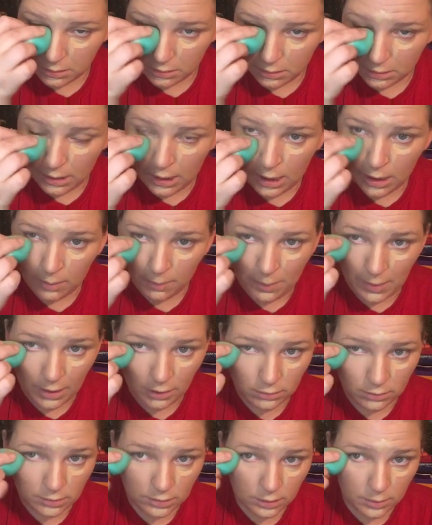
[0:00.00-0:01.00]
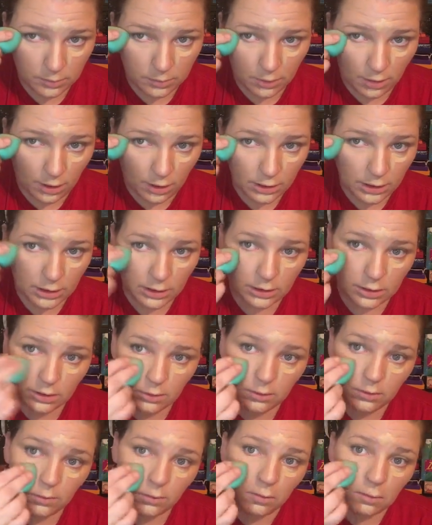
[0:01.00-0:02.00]
kind of pounce in the product
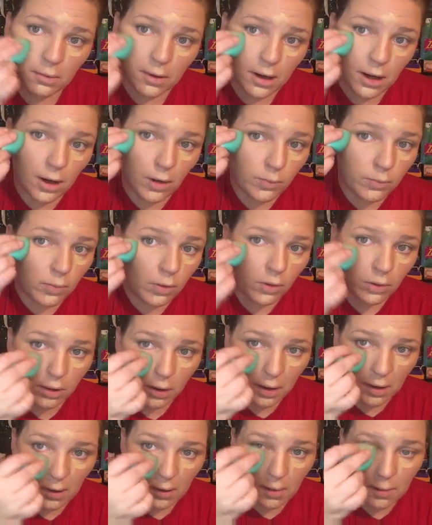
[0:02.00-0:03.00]
where I want it.